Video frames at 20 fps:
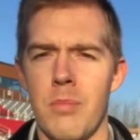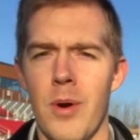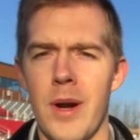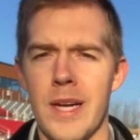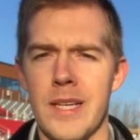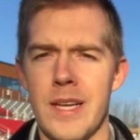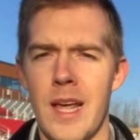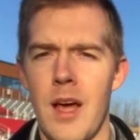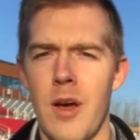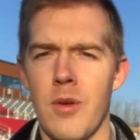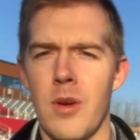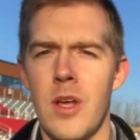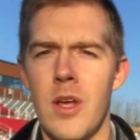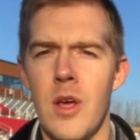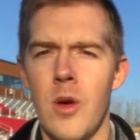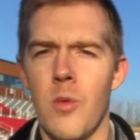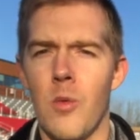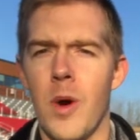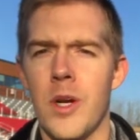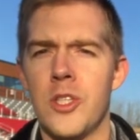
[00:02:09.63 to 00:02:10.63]
break down
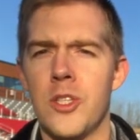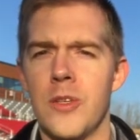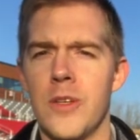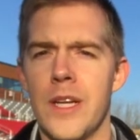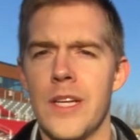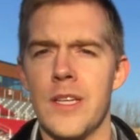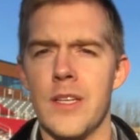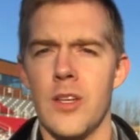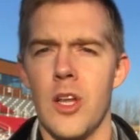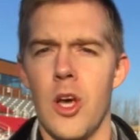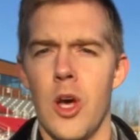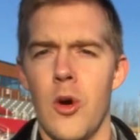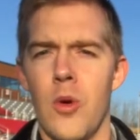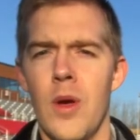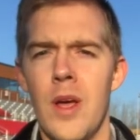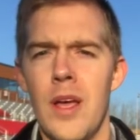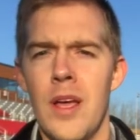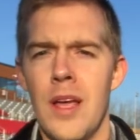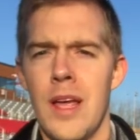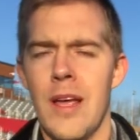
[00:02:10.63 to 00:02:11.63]
what you need to know
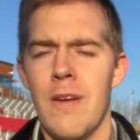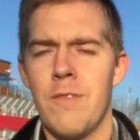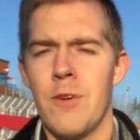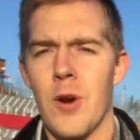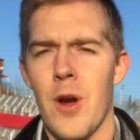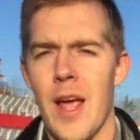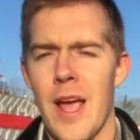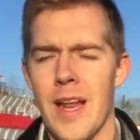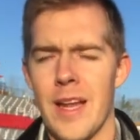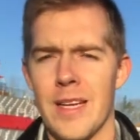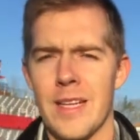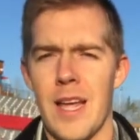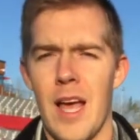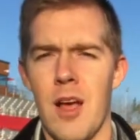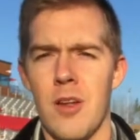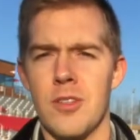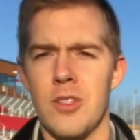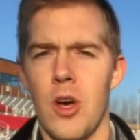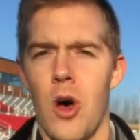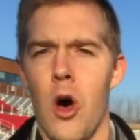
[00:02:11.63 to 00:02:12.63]
if you're heading
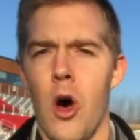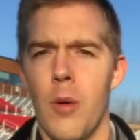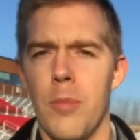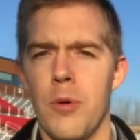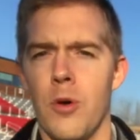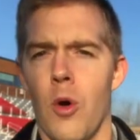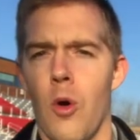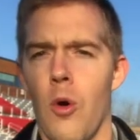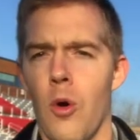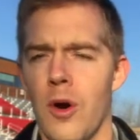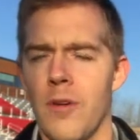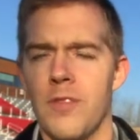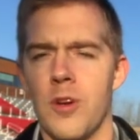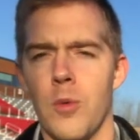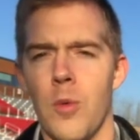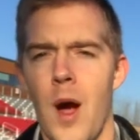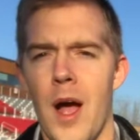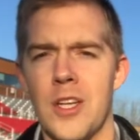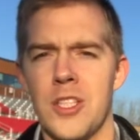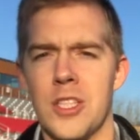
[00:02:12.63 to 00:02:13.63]
down to Auburn or if
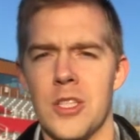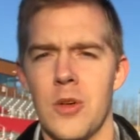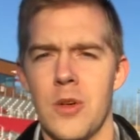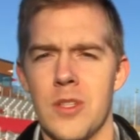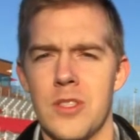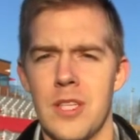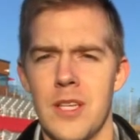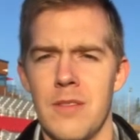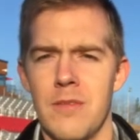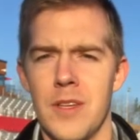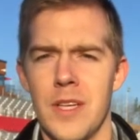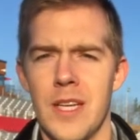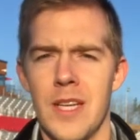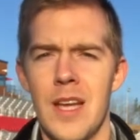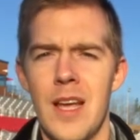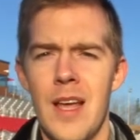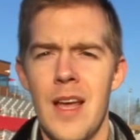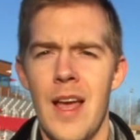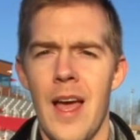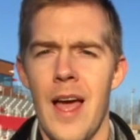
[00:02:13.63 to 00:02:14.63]
you're watching on TV
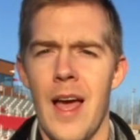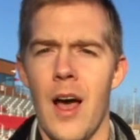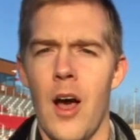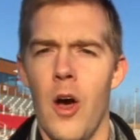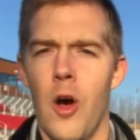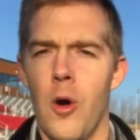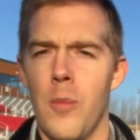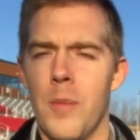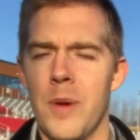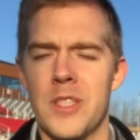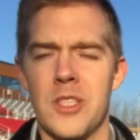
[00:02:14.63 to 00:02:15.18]
at home.